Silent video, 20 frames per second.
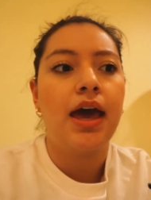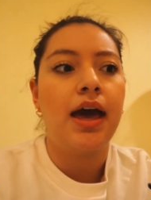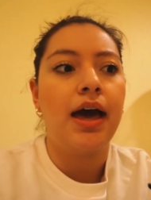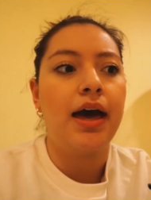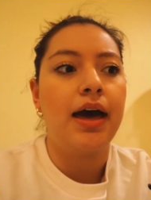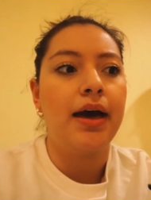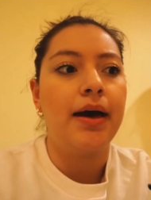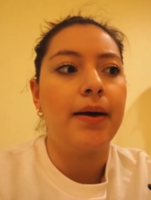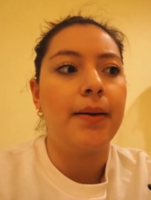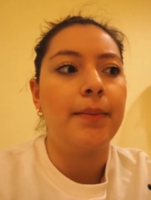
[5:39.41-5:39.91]

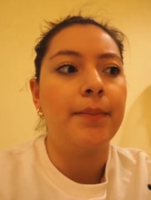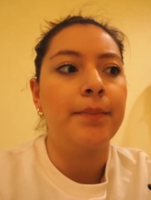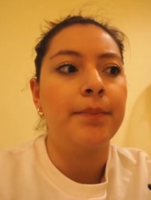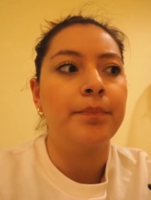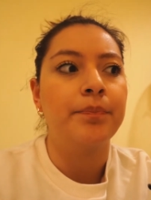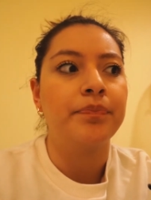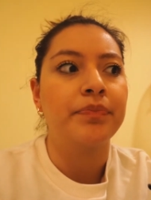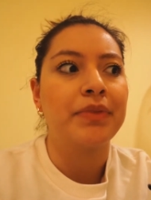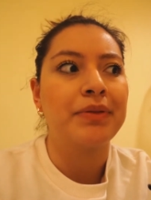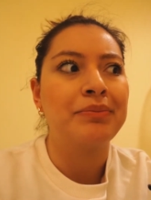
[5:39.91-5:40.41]

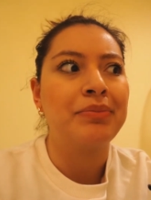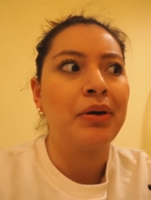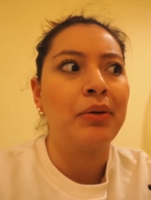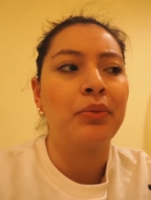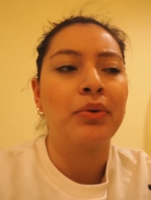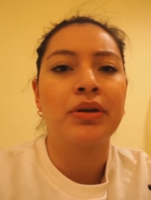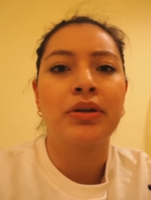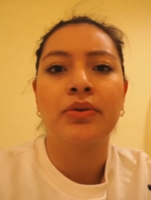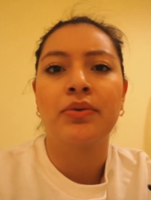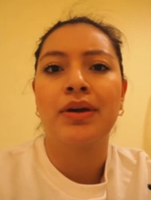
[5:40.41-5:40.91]
Um, but
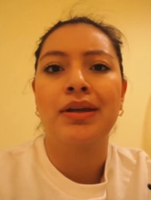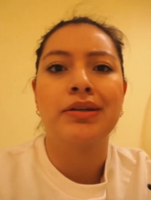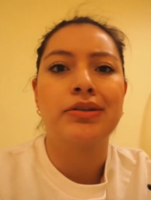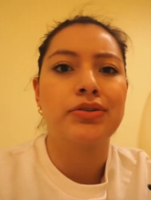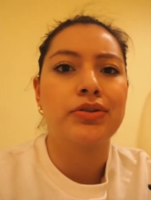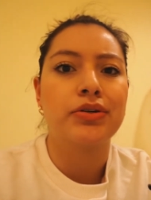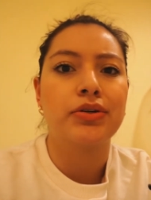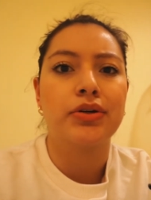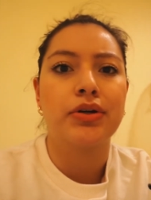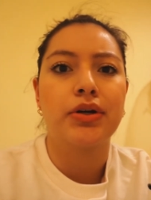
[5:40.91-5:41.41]
when you
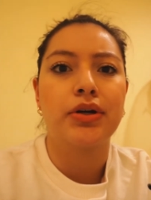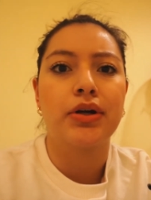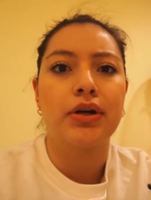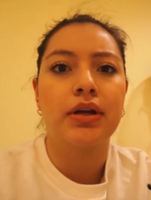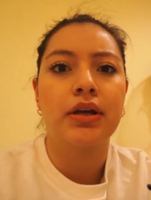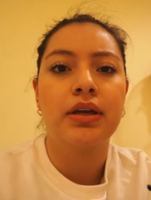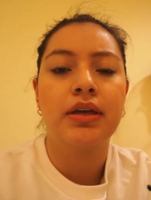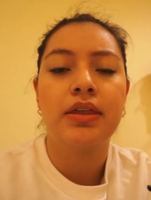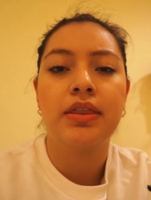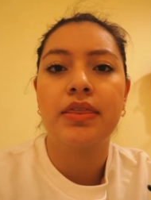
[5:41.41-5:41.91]
enter
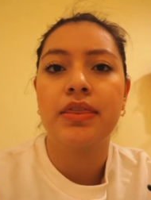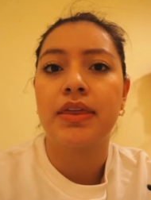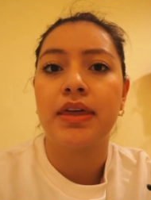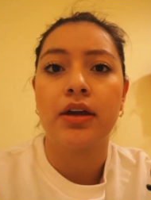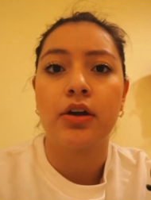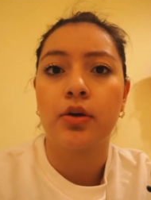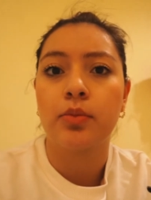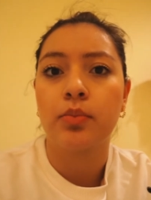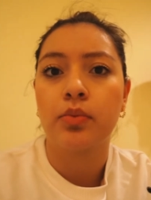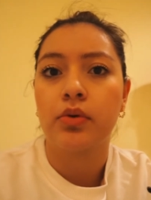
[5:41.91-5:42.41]

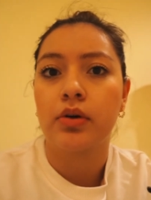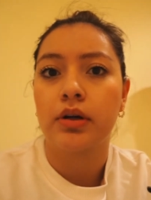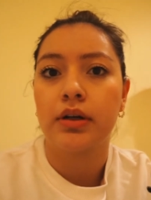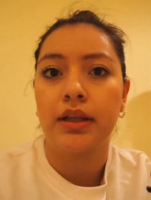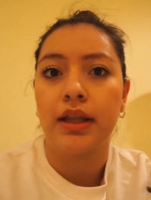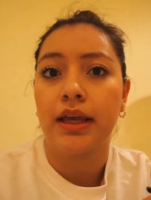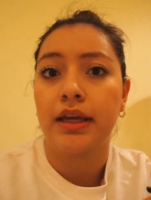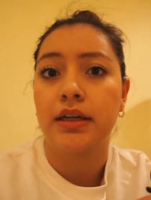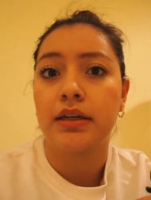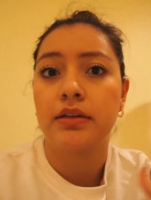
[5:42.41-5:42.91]
the
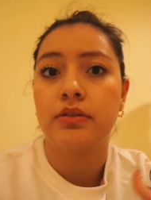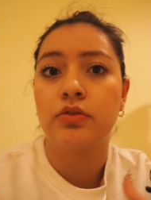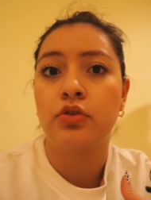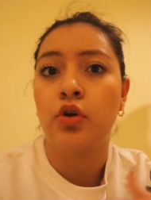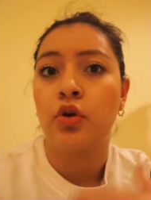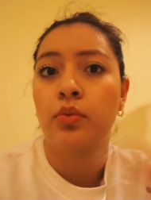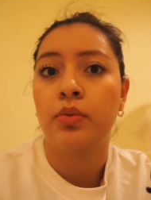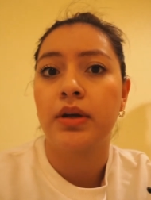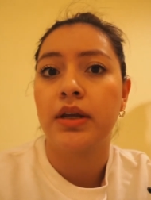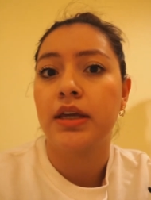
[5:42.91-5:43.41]
airport, like
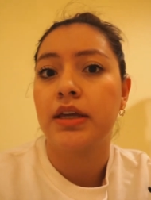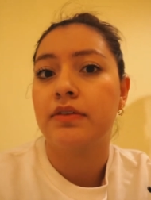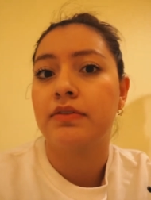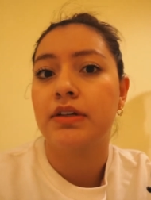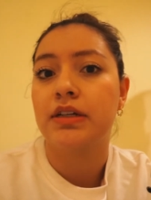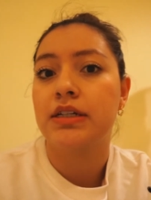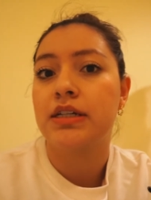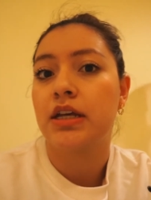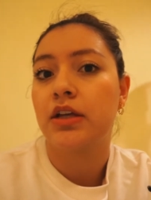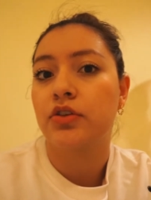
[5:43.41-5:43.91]
nobody
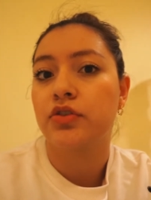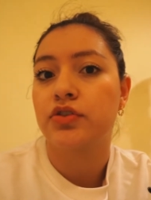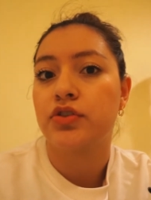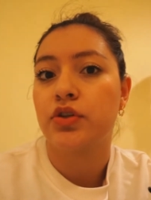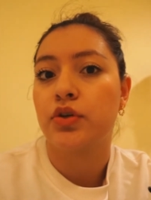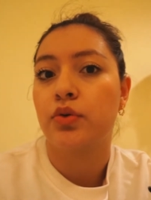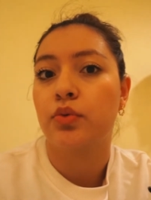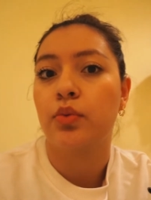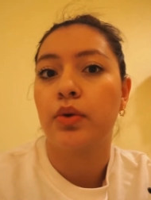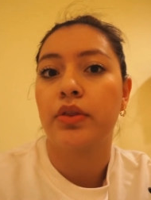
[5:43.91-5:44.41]
even tells
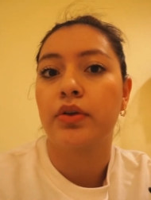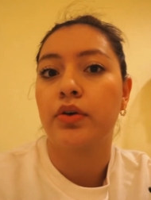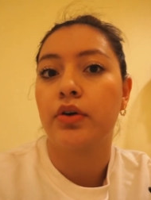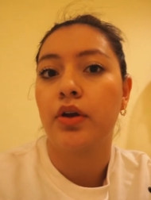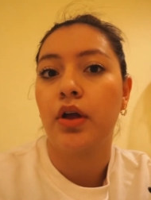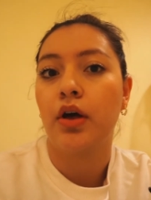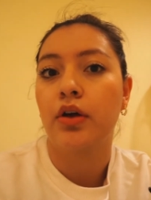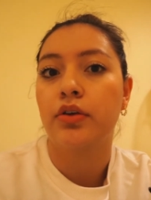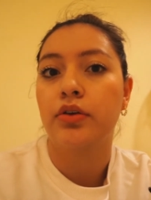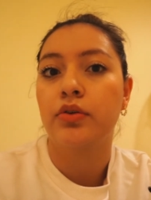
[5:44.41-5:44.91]
you whether or
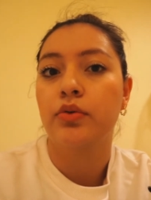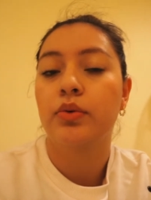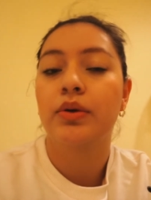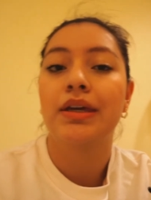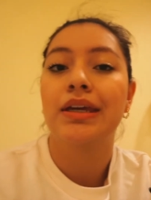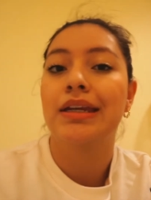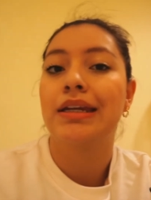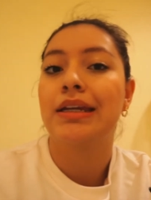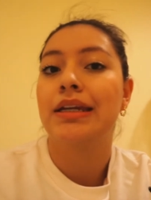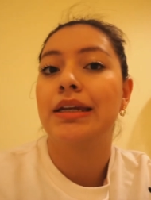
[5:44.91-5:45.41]
not you
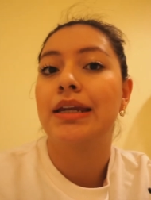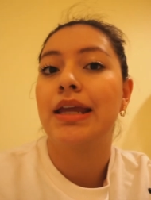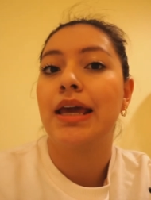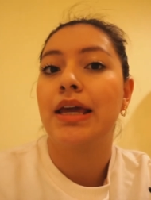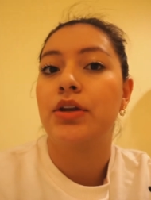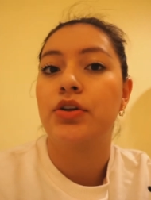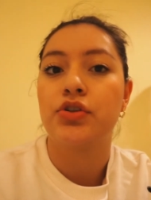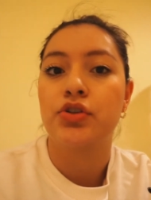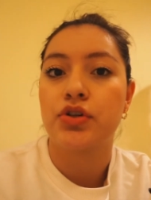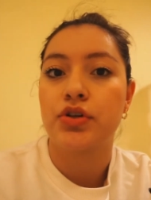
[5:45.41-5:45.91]
can
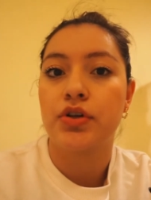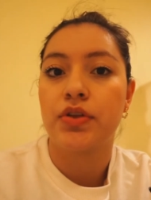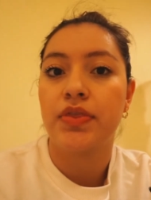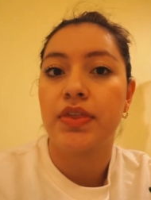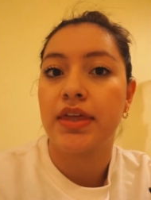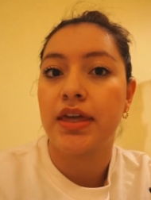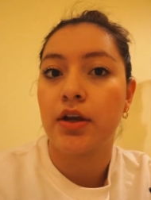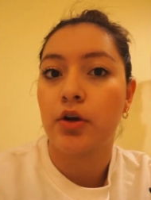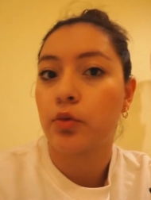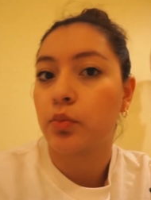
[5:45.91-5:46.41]
enter
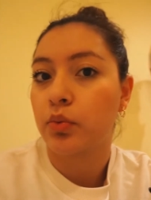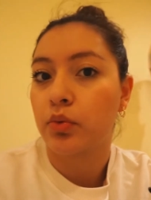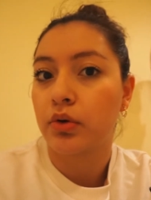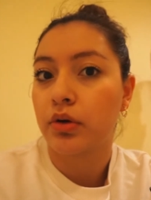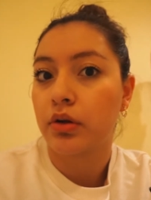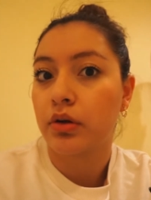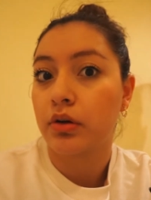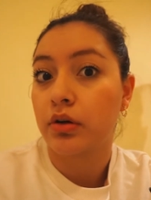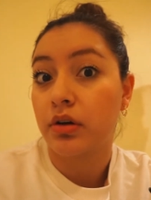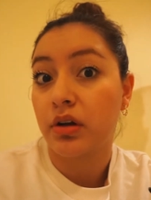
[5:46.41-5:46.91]
the
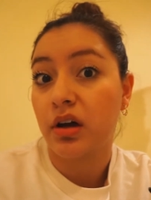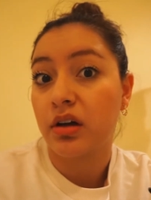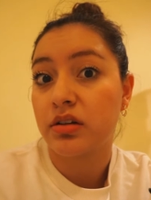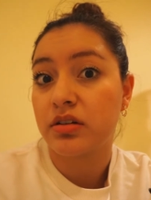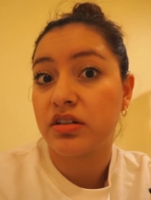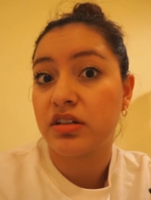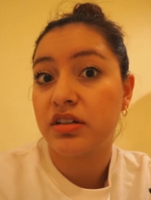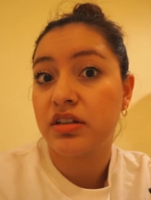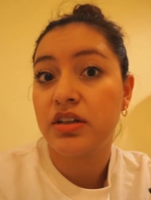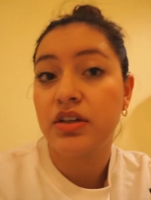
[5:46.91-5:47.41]
airport or
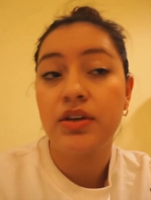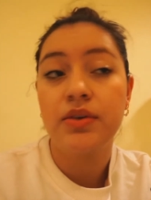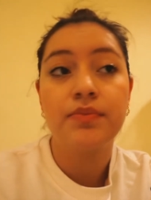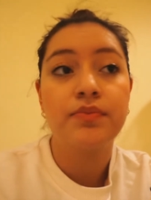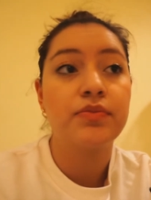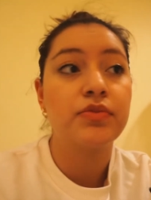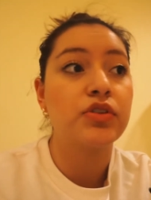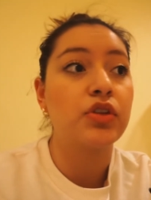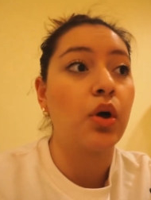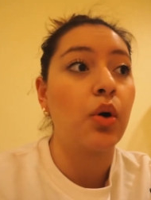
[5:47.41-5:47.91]
not.
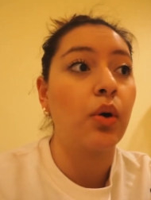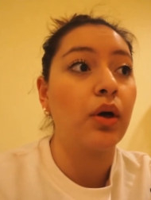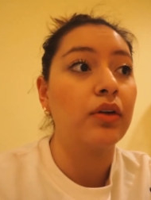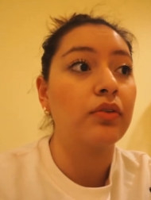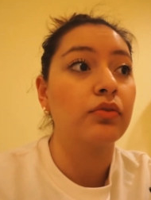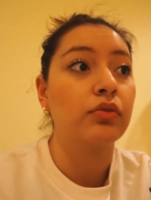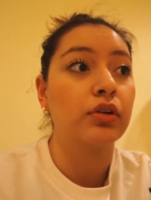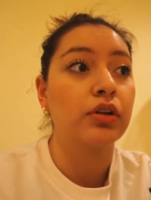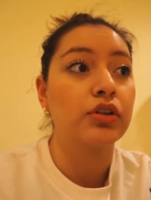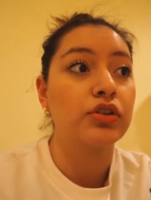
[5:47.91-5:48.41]
So
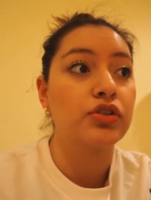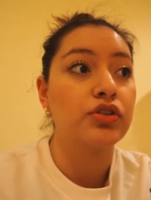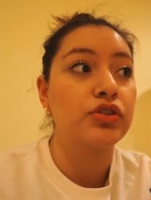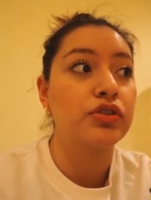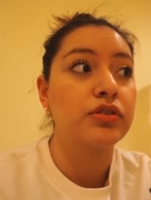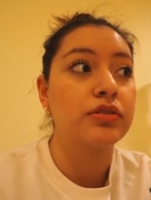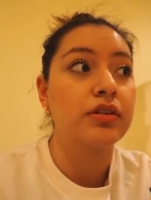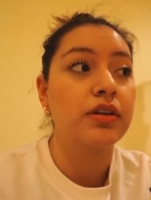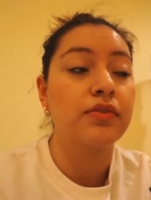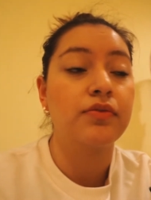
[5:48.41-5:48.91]
if we're
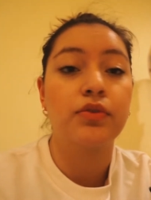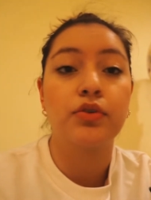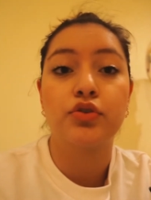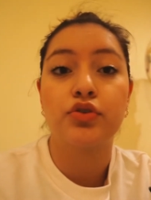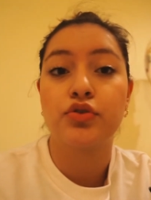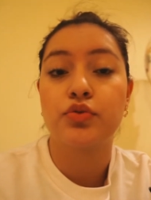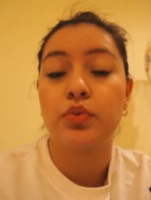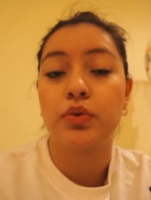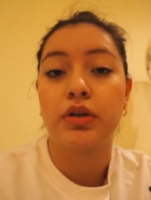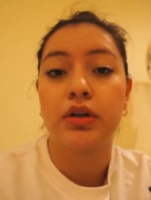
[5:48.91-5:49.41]
just, if you
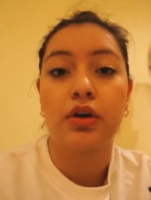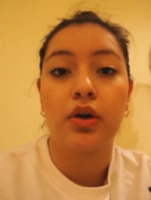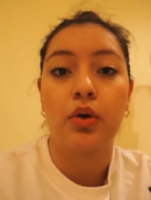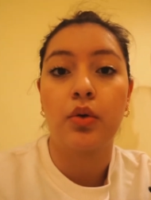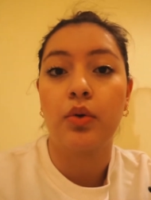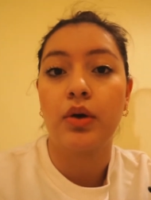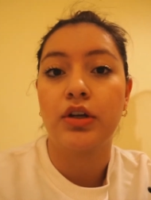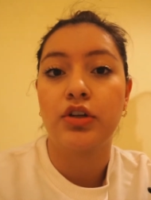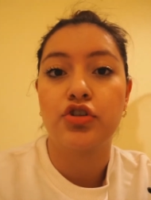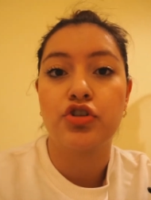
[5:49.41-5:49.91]
just want to
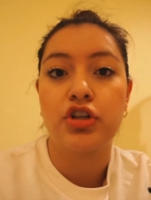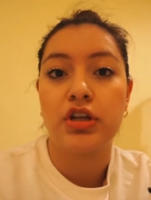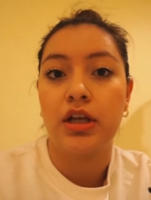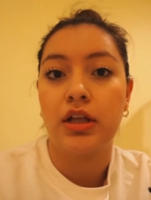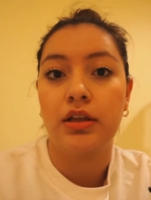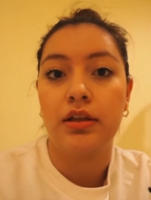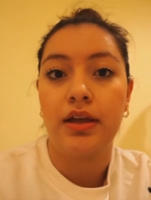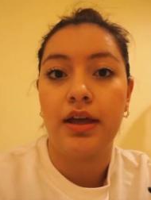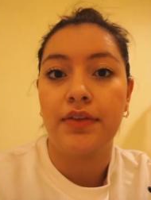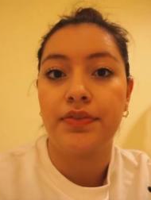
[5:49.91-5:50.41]
go and
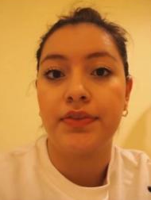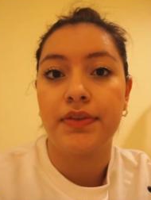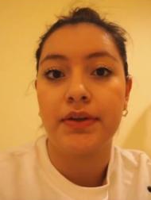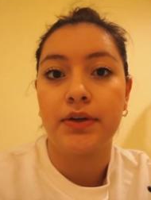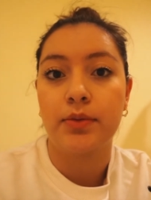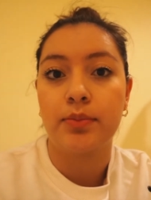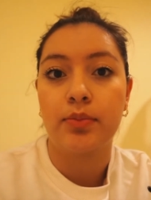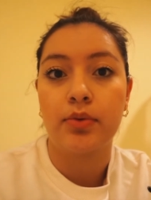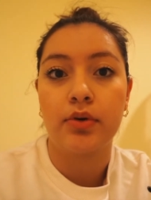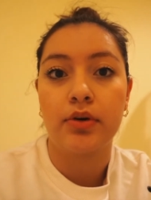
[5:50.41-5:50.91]
chill at the
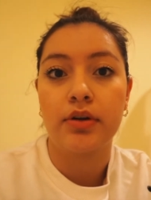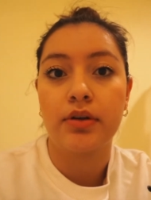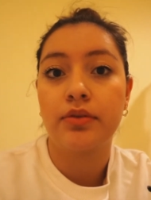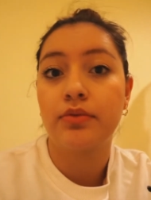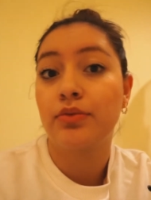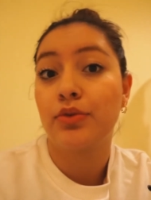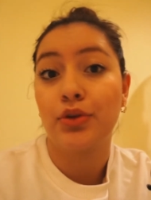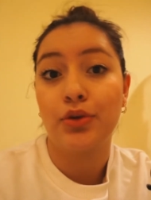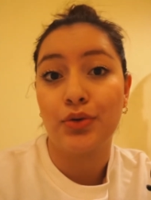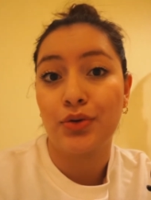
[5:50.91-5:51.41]
airport,
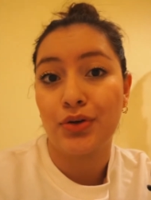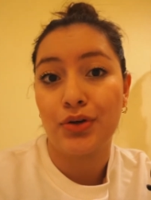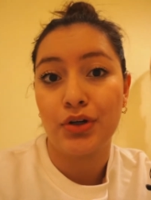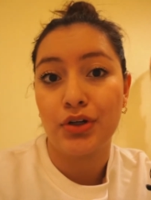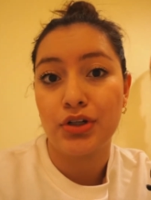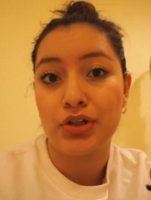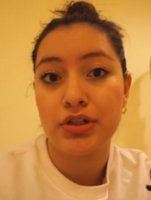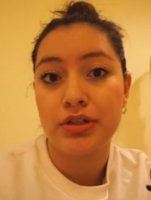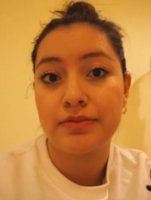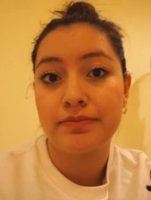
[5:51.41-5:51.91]
you
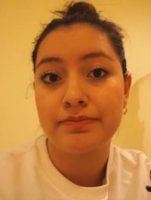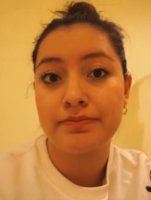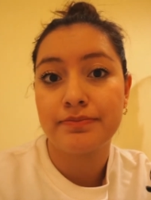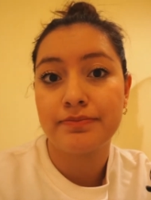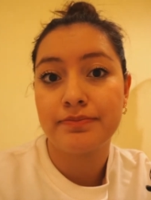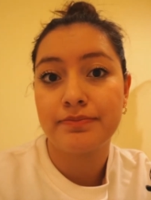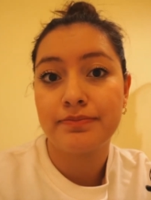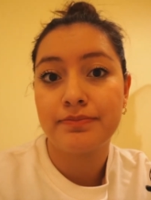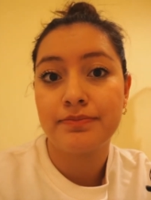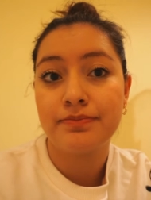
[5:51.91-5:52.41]
could
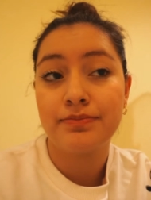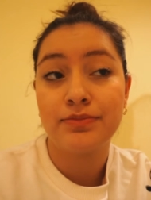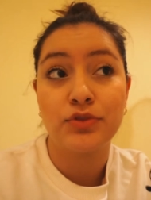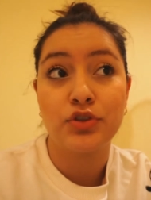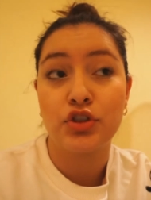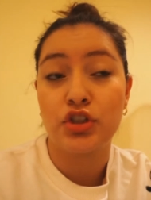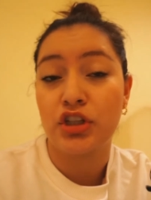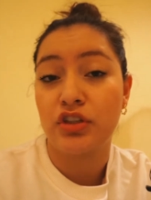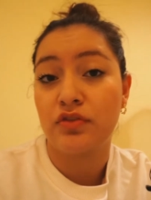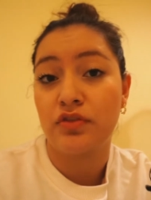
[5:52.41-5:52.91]

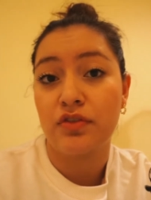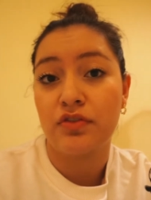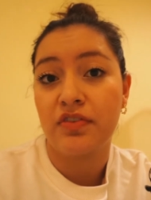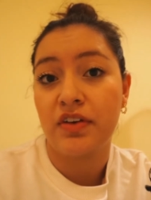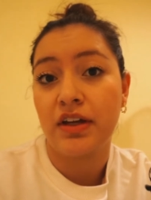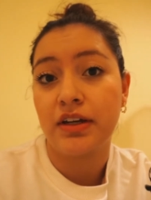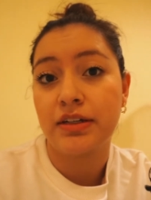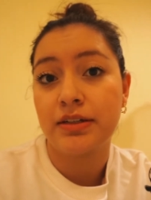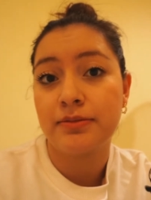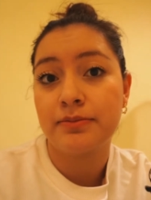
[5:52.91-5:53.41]
just for fun.